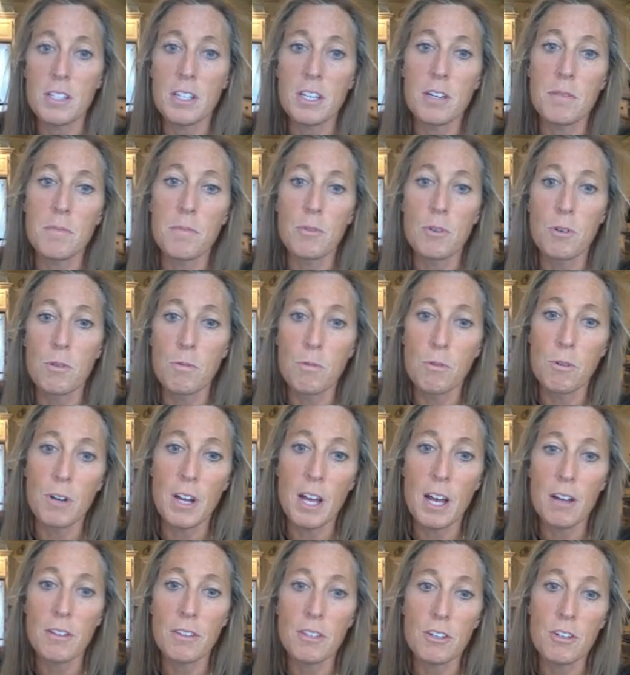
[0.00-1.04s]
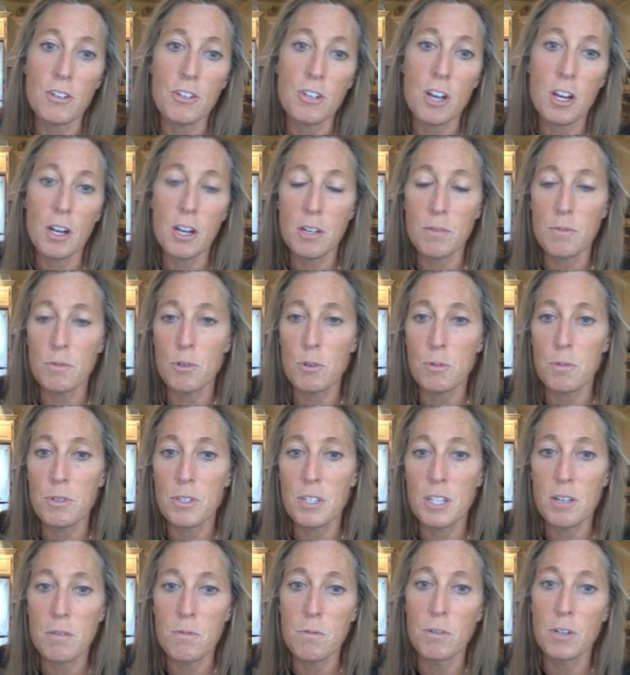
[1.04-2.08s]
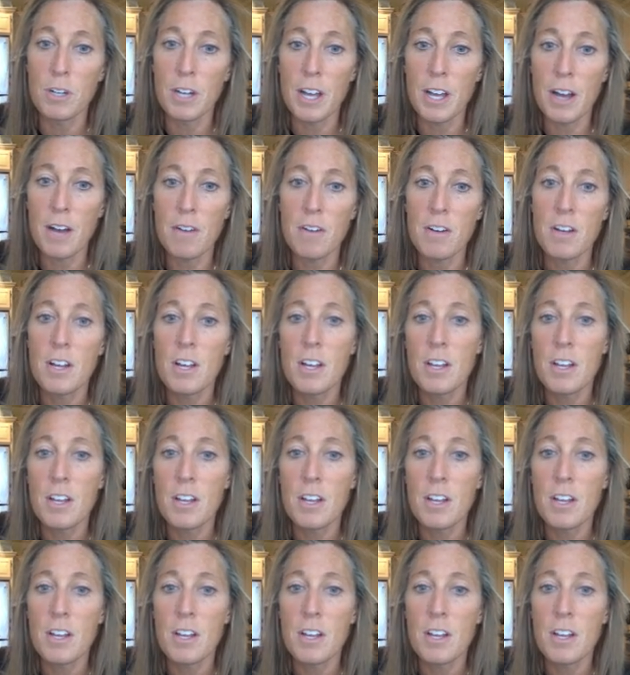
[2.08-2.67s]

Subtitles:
get more worn out, their shock absorbers get worn out.